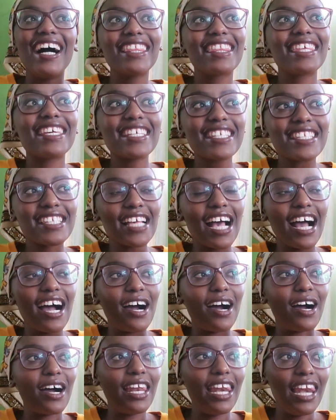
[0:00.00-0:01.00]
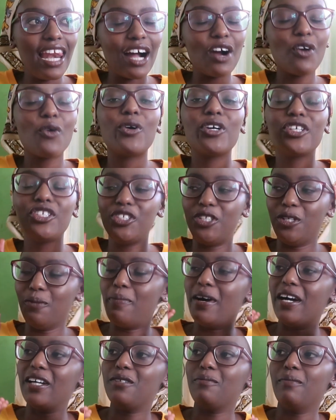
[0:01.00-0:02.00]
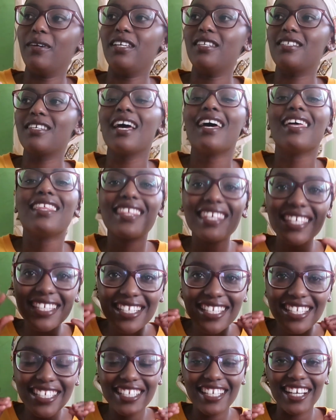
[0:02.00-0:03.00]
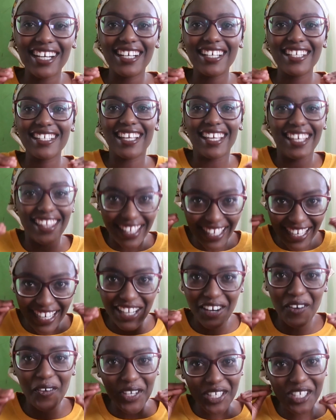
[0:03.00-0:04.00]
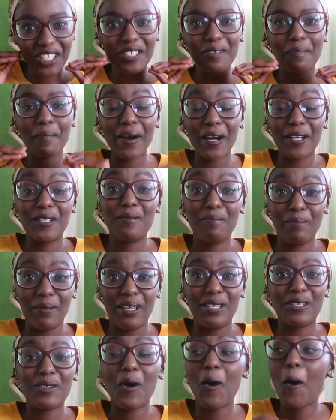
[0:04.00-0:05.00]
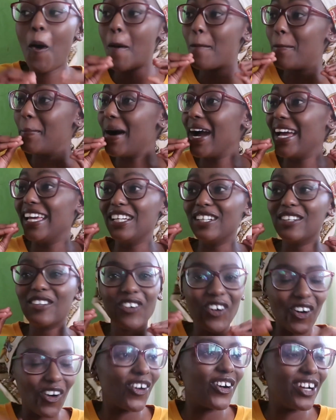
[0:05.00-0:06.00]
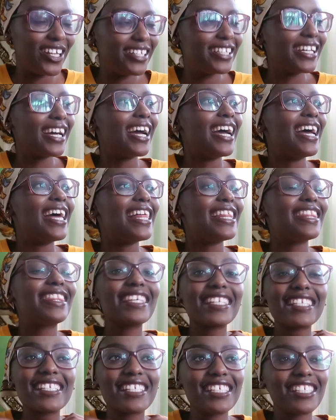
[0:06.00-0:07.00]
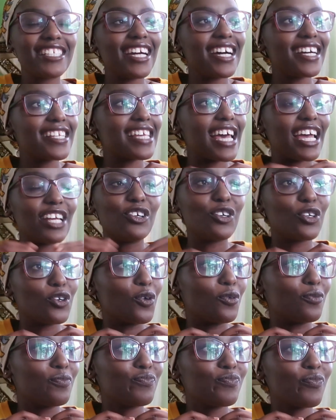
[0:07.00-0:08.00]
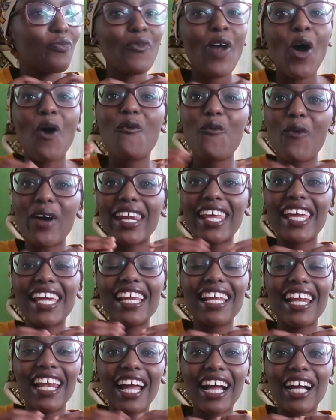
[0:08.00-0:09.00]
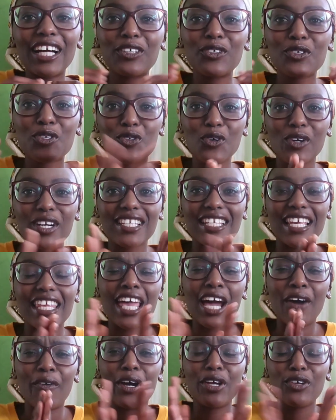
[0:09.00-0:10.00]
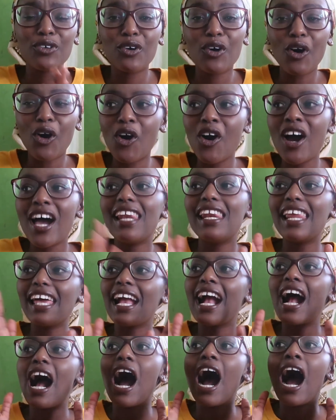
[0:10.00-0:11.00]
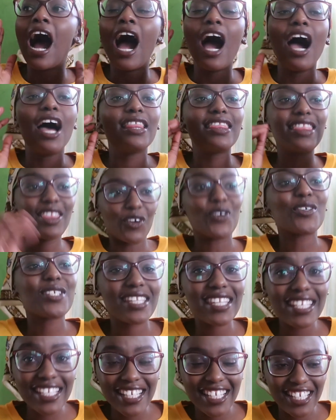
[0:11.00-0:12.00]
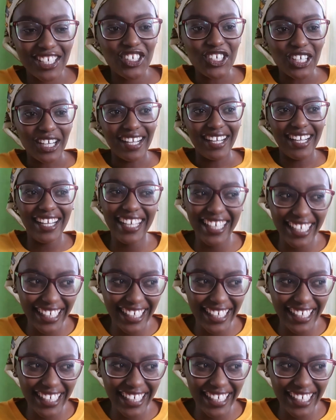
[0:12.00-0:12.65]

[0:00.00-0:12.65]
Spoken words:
these language departments, these teachers in the language department, oh my god, these teachers, I don't know. Waningililenga two stories in Hawaiiko. Like, there was this teacher,